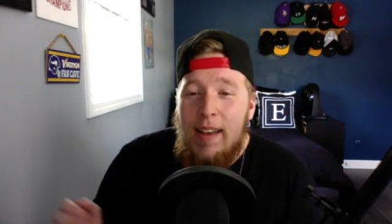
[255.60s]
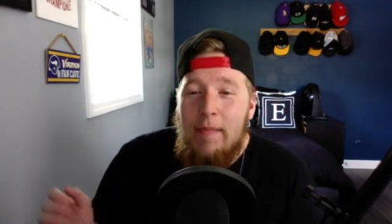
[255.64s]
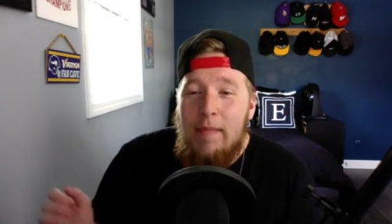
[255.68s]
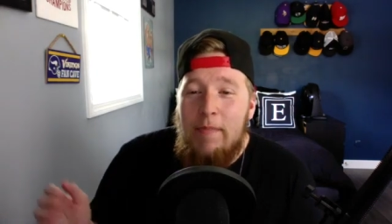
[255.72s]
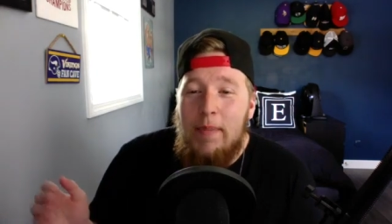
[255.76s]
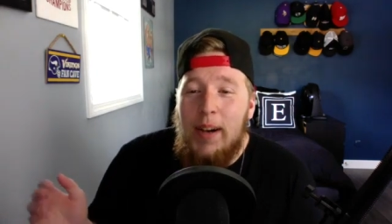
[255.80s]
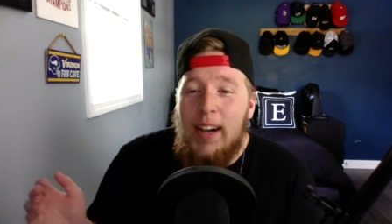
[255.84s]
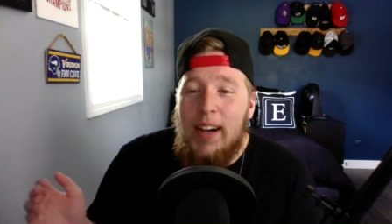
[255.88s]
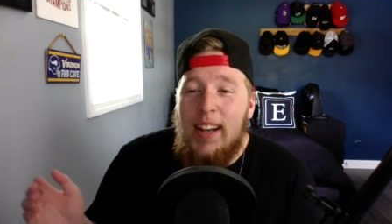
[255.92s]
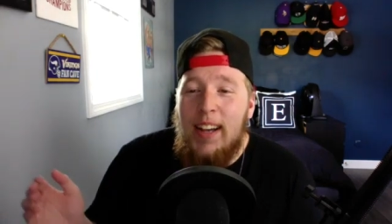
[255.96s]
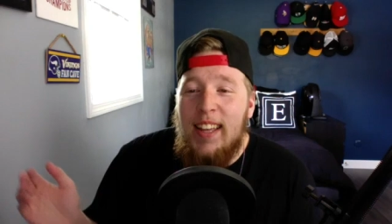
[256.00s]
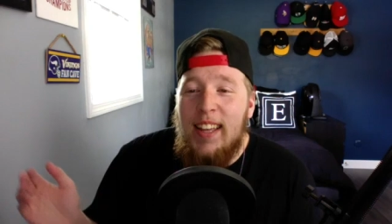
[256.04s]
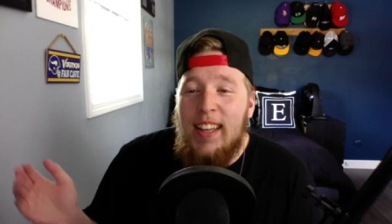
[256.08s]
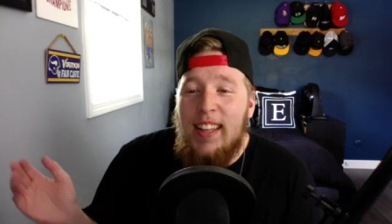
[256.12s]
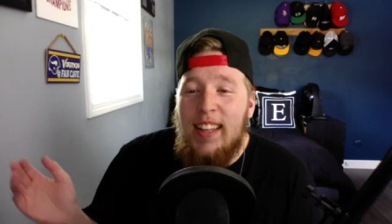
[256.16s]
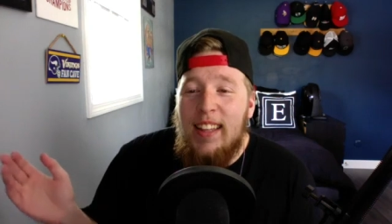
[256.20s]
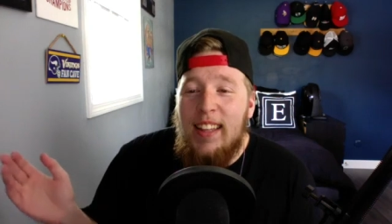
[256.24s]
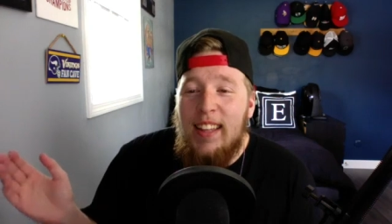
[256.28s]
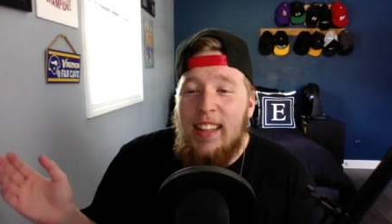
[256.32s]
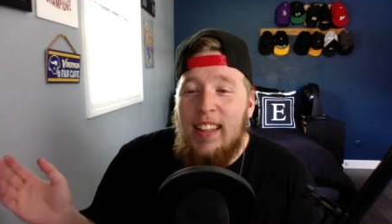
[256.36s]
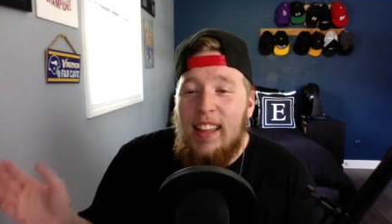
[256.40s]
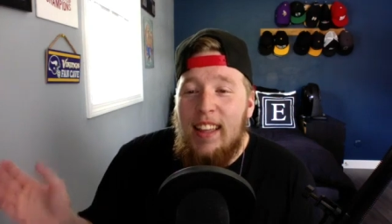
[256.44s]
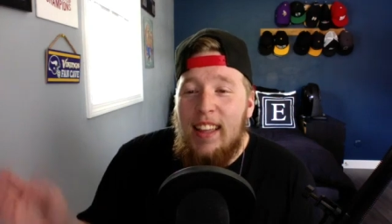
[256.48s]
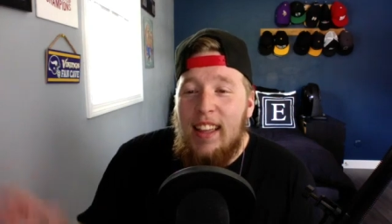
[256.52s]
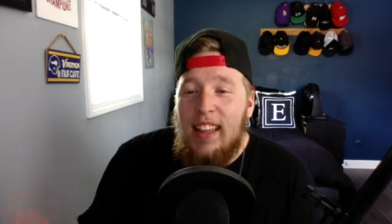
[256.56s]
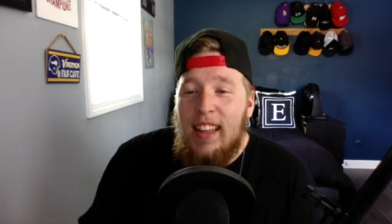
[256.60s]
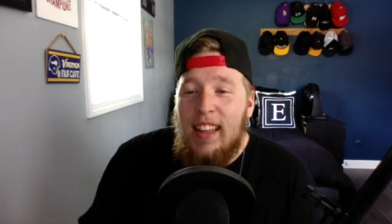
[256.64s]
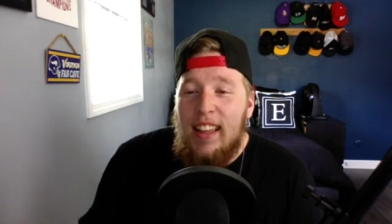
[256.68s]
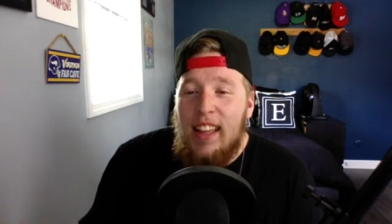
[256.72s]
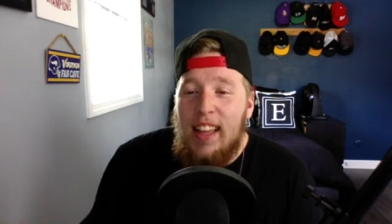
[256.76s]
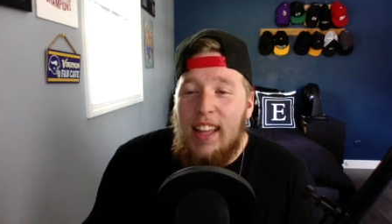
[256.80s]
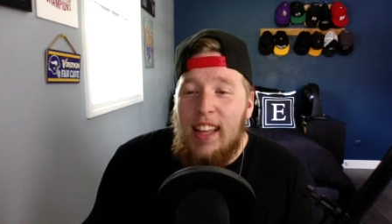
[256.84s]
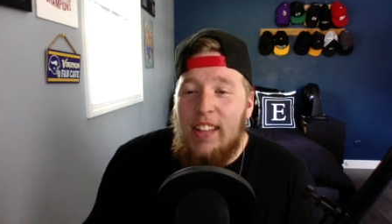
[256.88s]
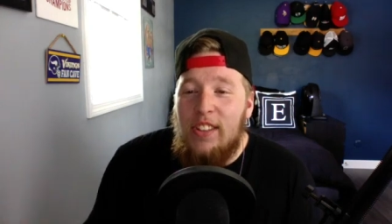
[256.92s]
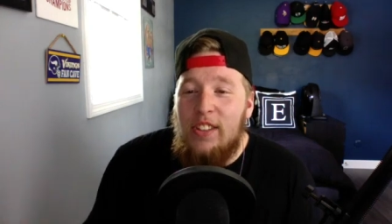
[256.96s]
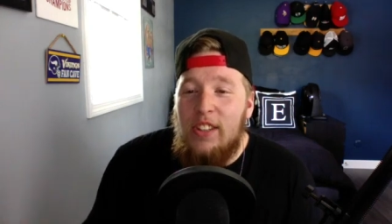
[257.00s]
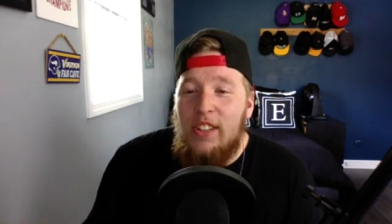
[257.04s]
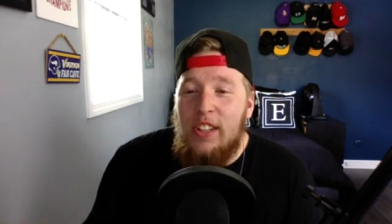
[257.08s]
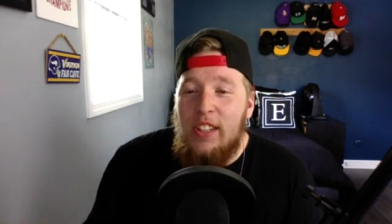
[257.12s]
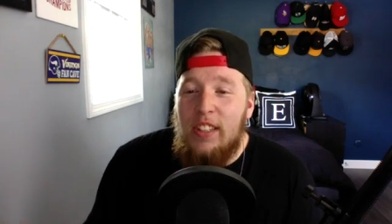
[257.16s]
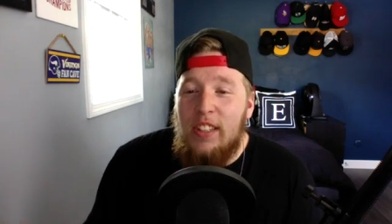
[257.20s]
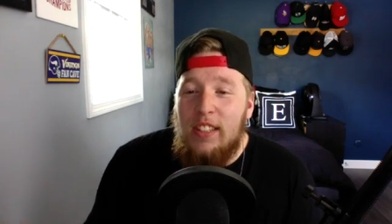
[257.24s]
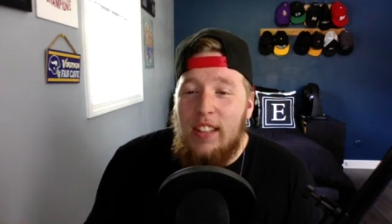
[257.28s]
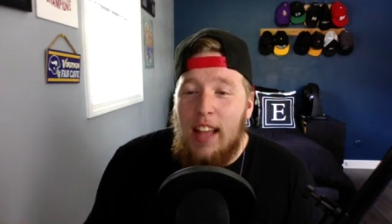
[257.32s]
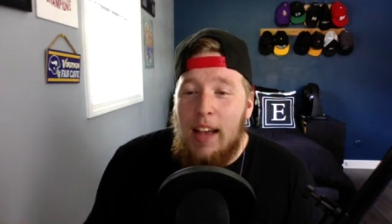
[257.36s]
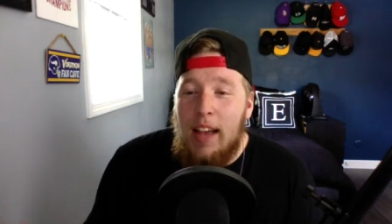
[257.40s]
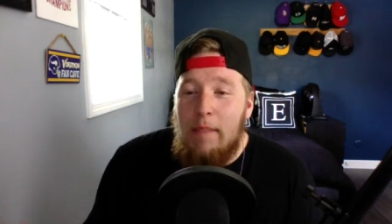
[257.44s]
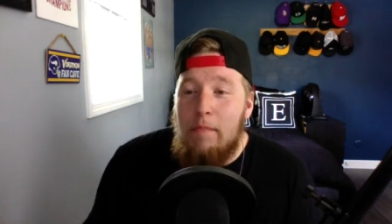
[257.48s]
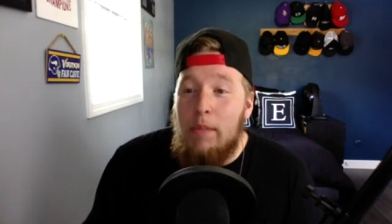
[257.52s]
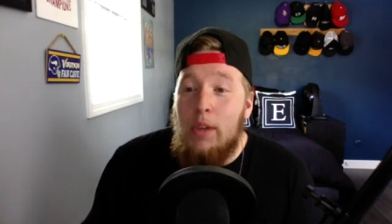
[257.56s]
But it's just
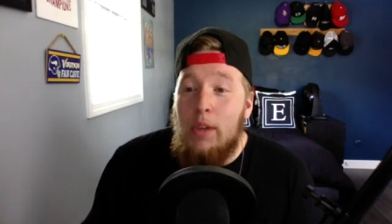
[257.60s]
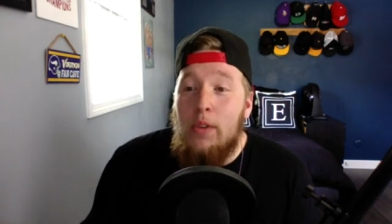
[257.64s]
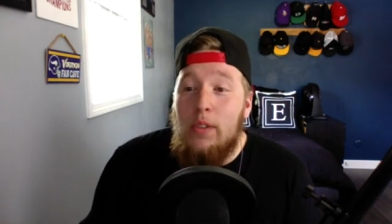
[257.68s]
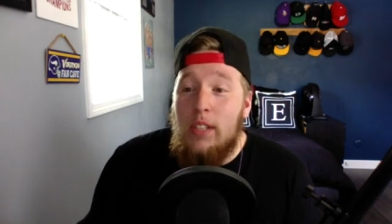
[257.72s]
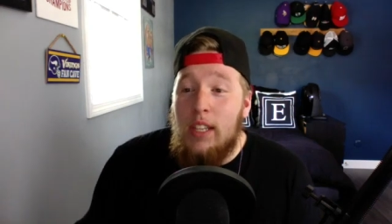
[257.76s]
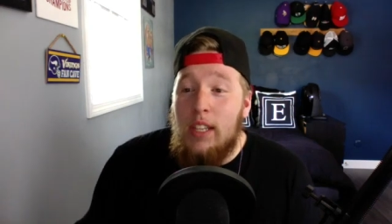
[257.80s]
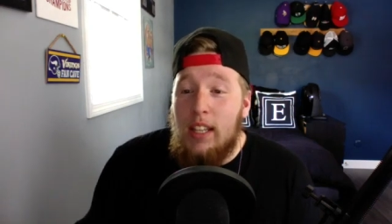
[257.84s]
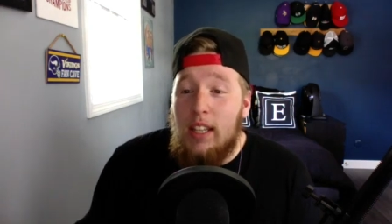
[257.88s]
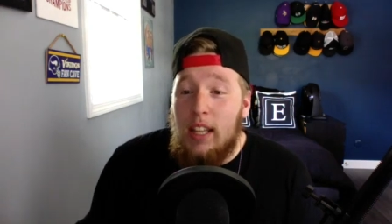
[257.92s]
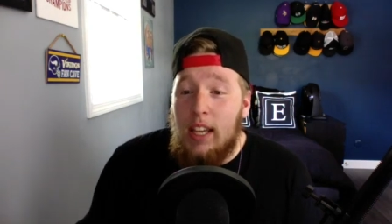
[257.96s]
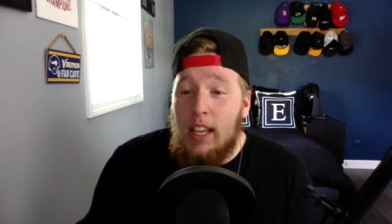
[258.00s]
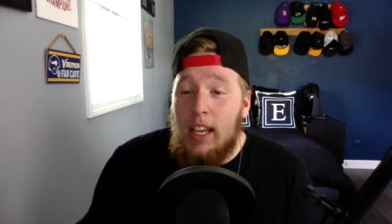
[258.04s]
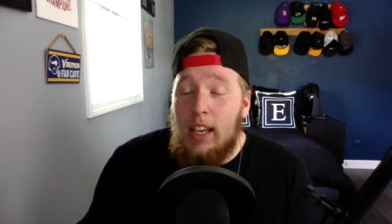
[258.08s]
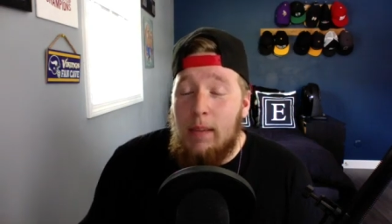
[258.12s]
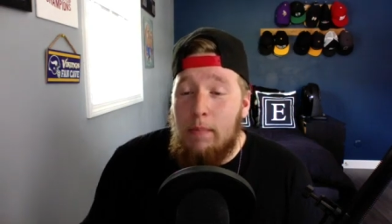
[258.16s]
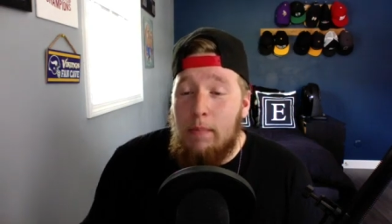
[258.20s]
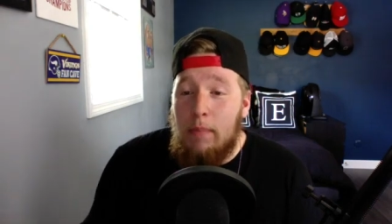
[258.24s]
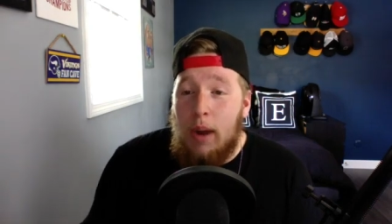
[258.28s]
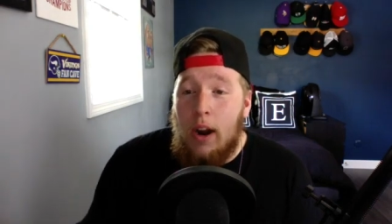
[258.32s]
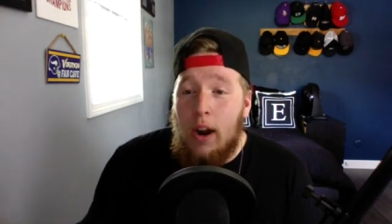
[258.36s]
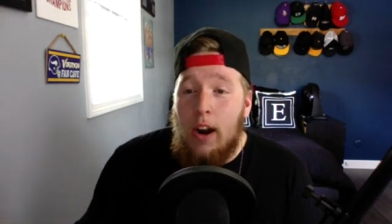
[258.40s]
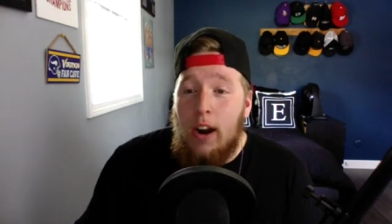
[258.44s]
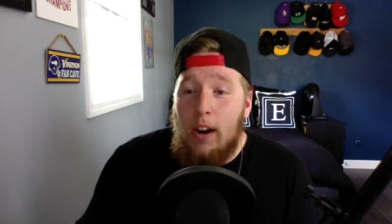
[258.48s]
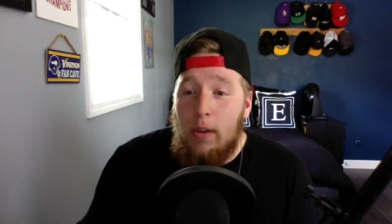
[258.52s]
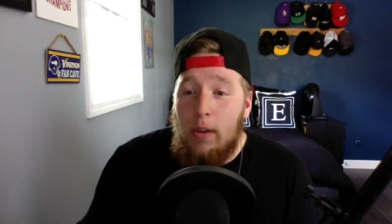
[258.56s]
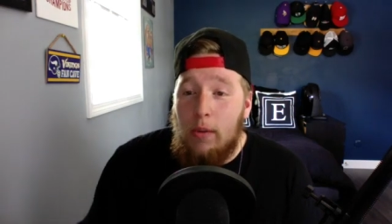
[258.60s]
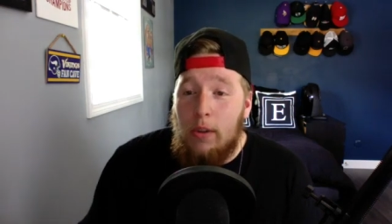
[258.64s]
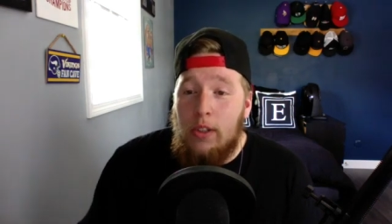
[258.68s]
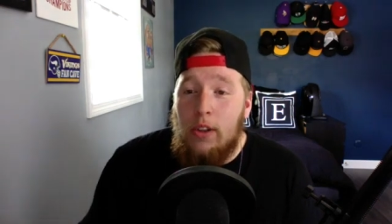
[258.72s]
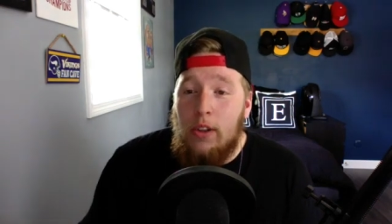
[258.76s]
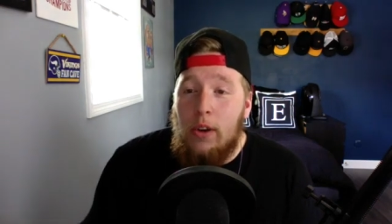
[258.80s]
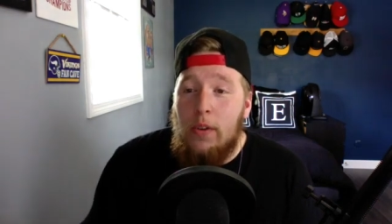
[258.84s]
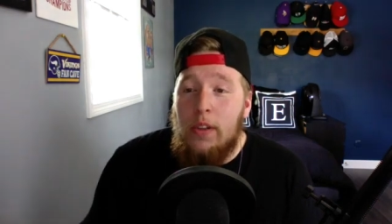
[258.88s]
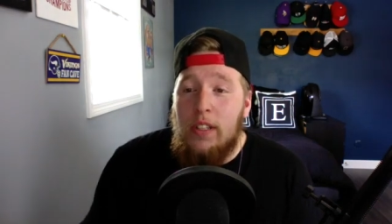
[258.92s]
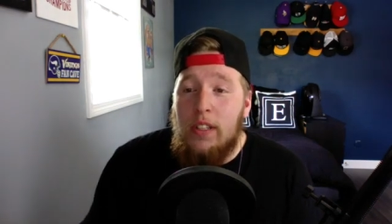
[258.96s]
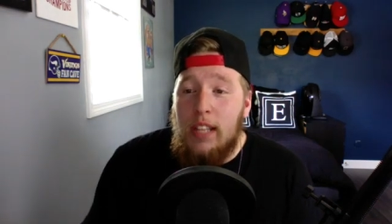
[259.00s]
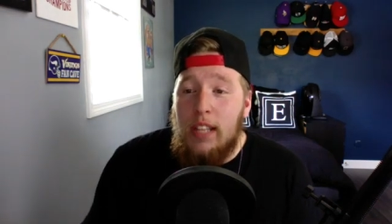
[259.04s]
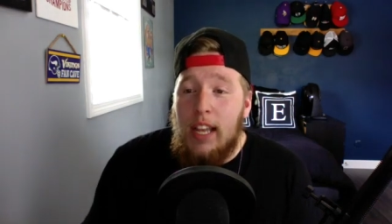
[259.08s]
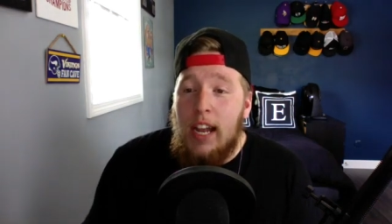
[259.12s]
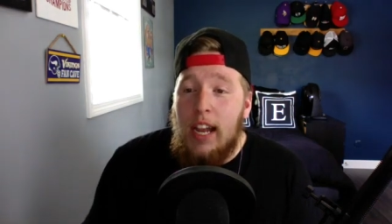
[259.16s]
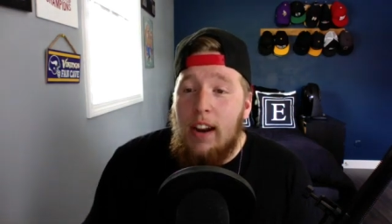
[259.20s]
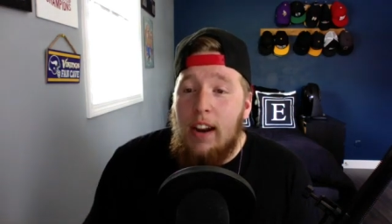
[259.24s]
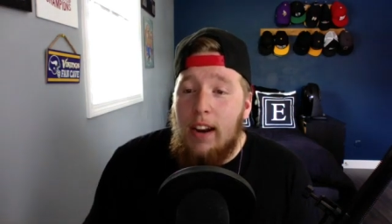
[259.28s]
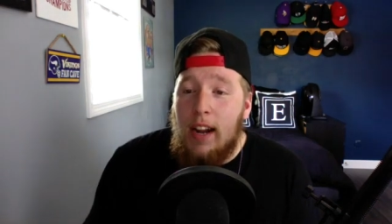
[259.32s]
that music like part was always there.